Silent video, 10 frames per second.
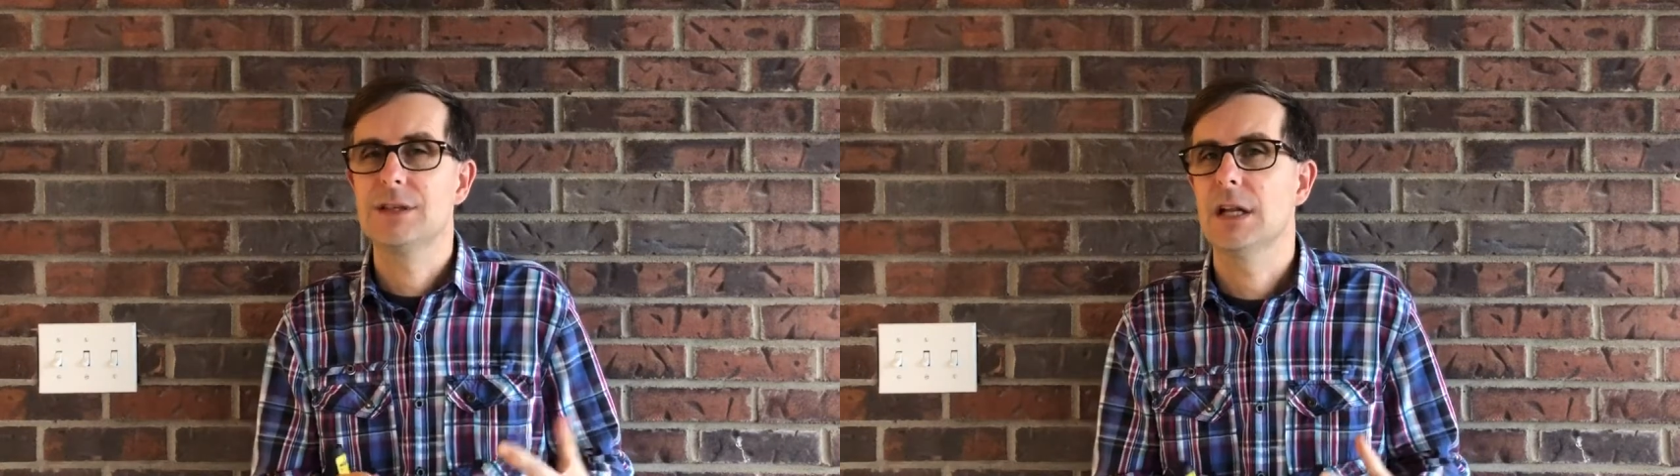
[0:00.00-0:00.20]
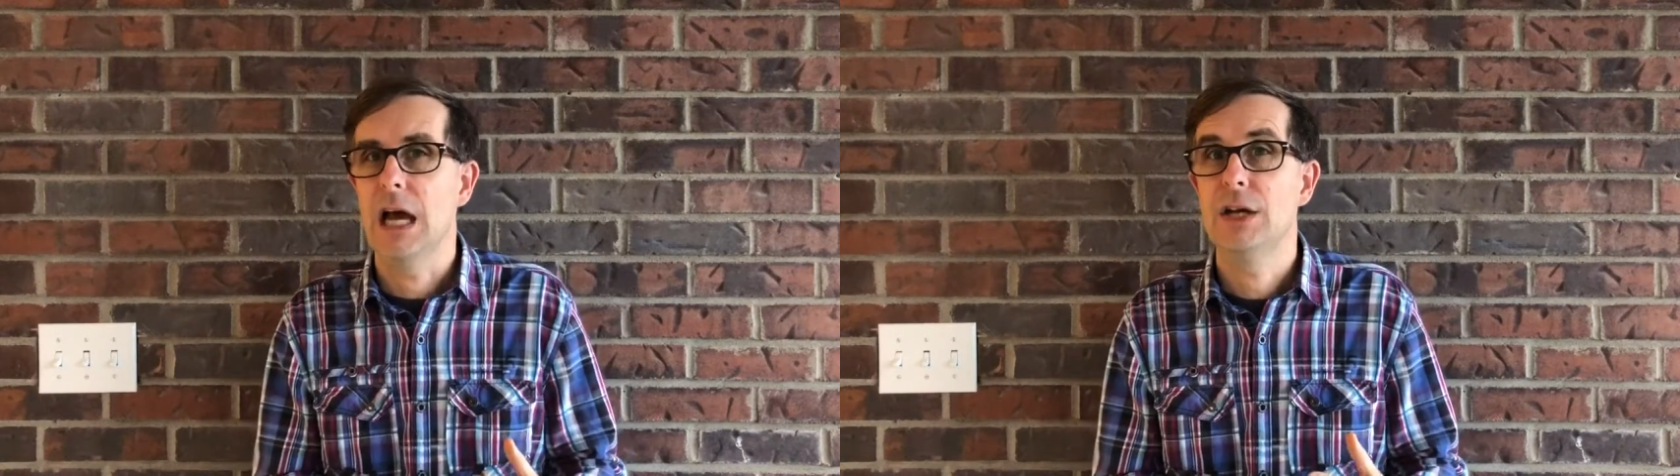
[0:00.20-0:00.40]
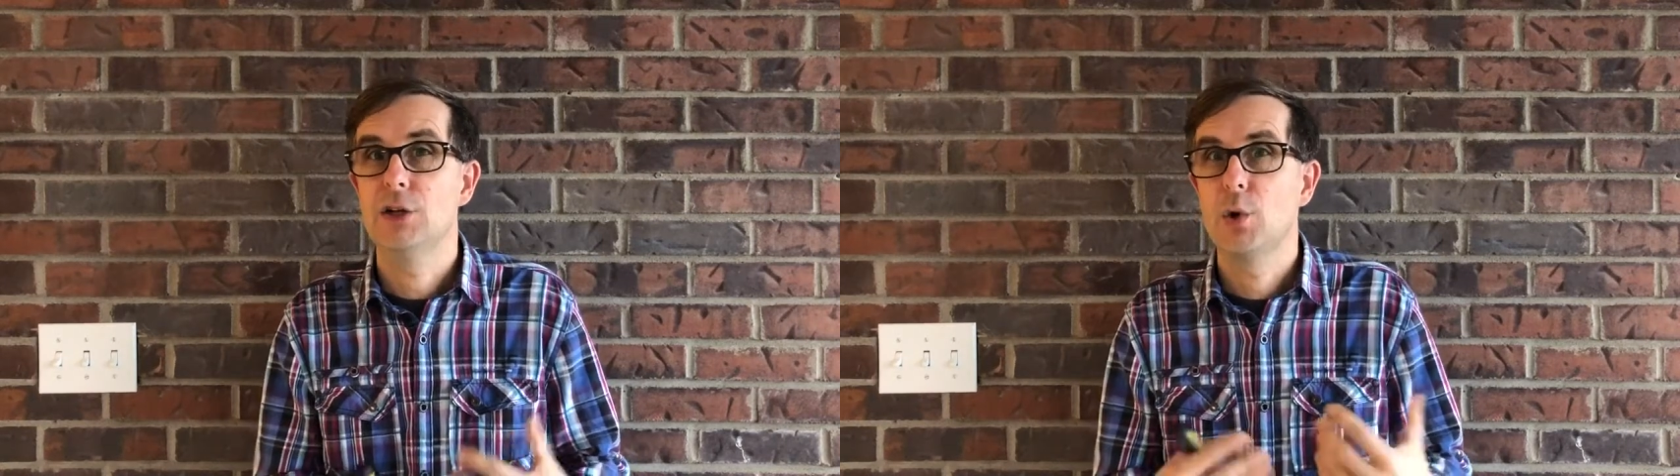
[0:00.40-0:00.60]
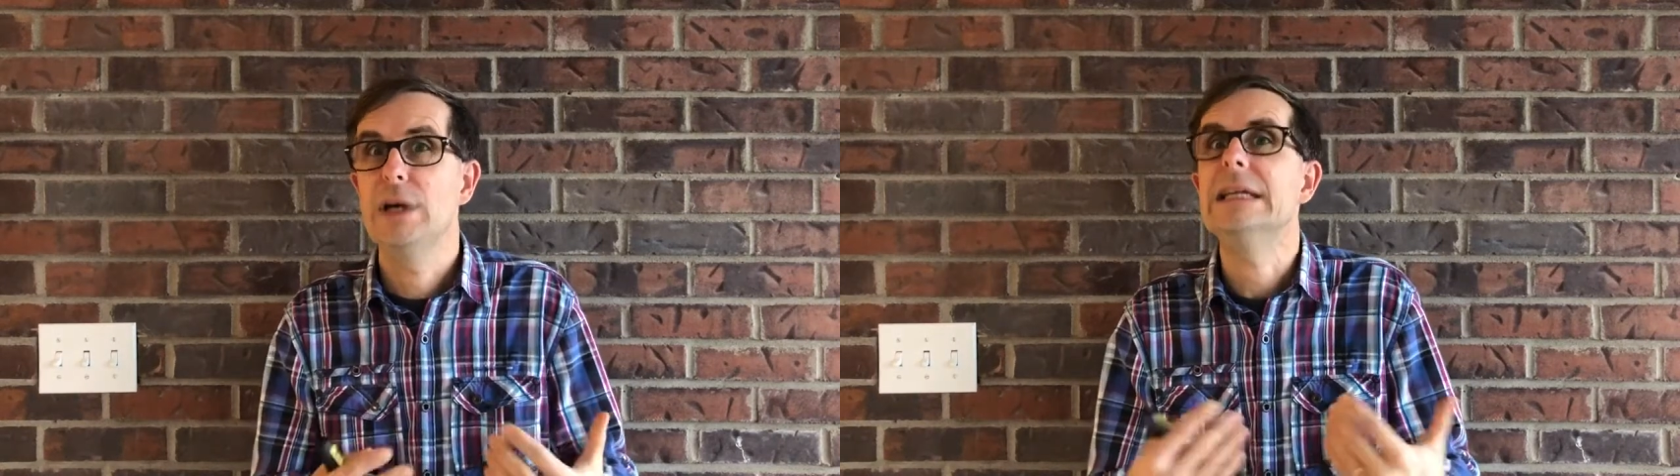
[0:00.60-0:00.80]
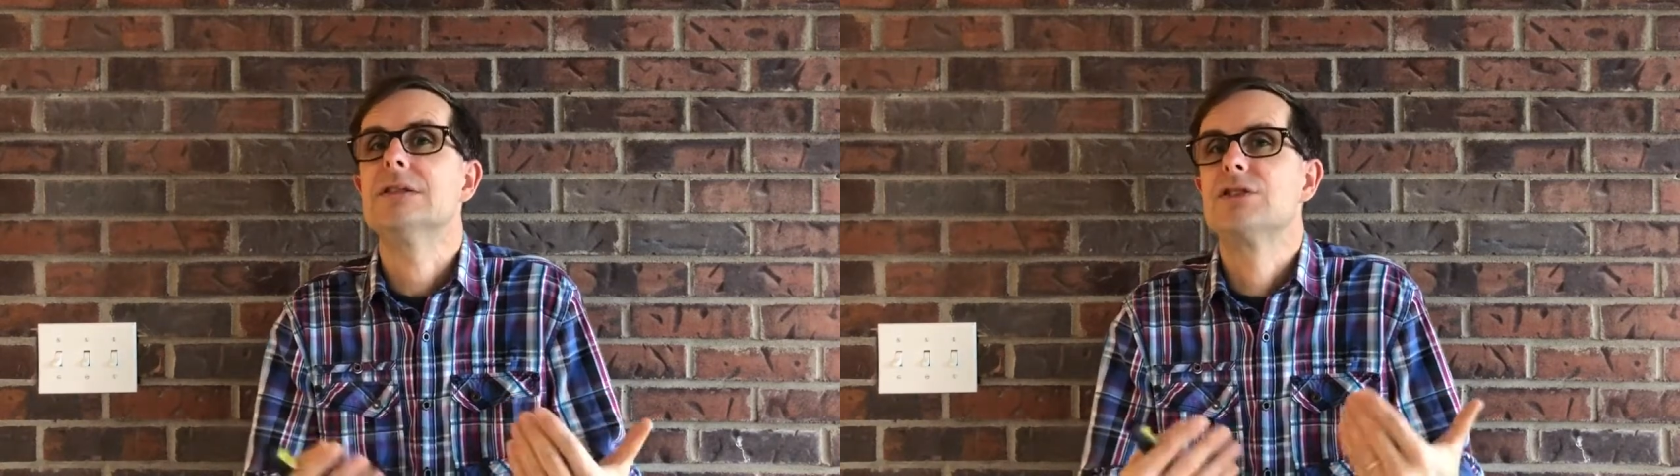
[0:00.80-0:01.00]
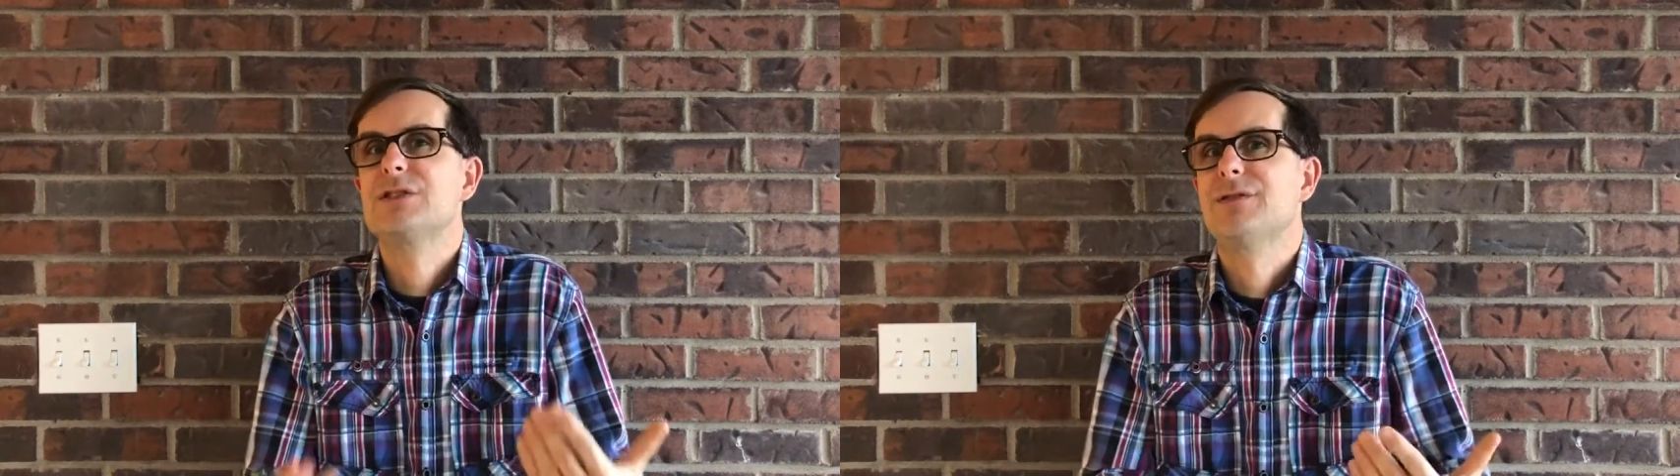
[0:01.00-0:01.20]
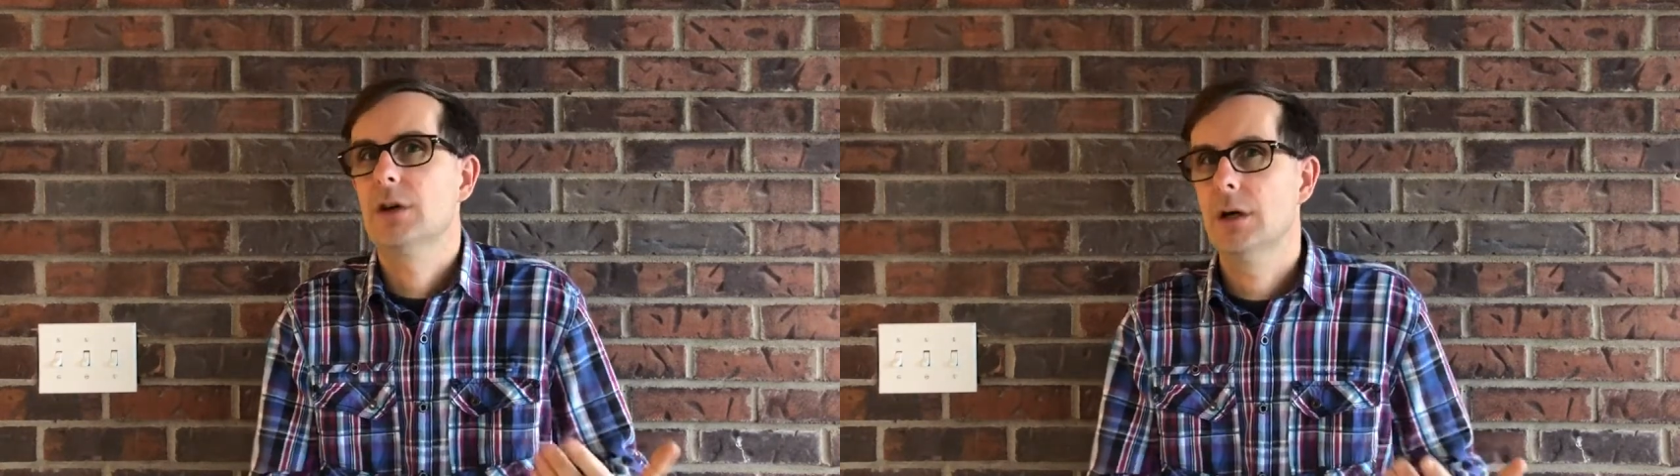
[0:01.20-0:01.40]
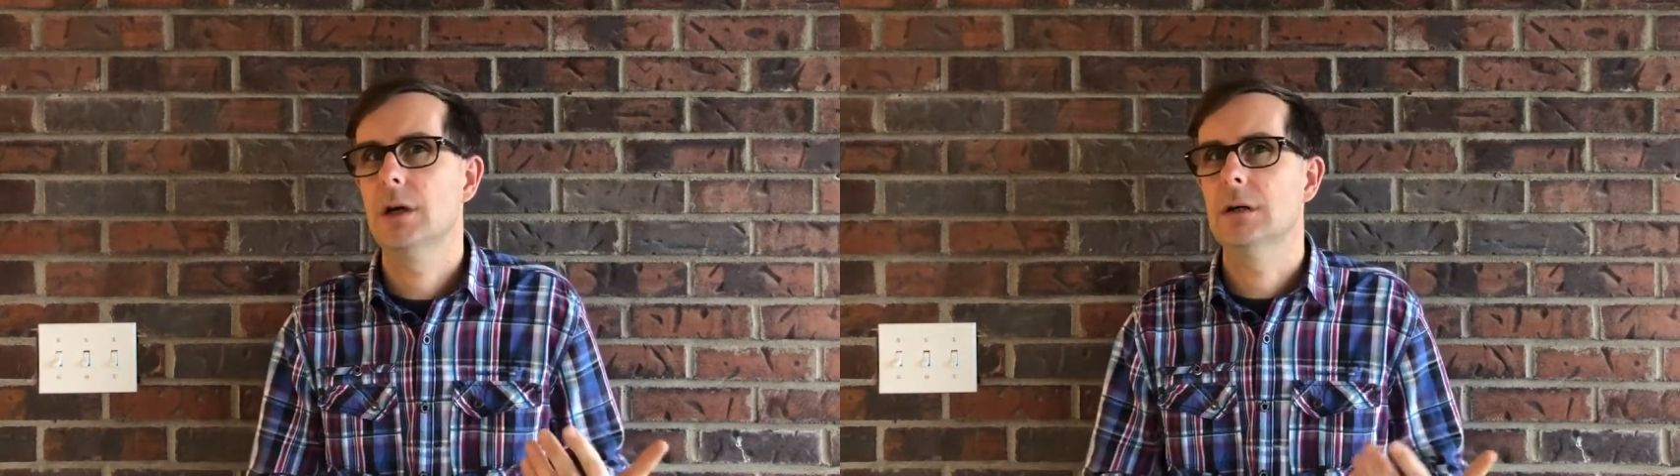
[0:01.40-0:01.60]
an annoyance for
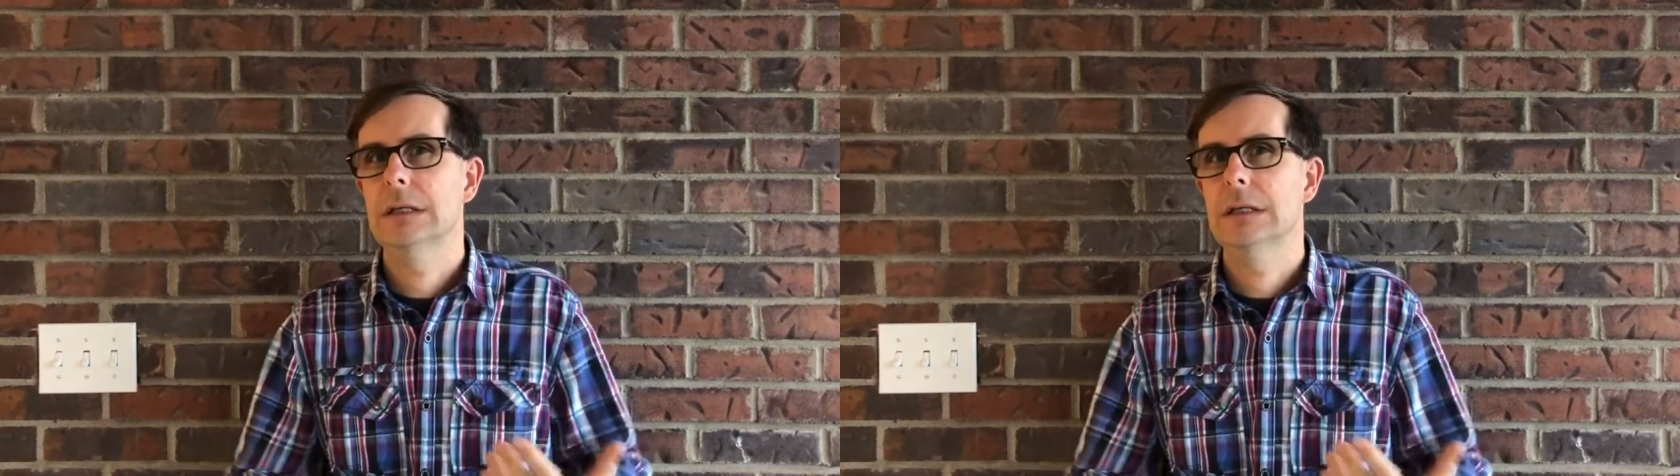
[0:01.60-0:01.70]
her.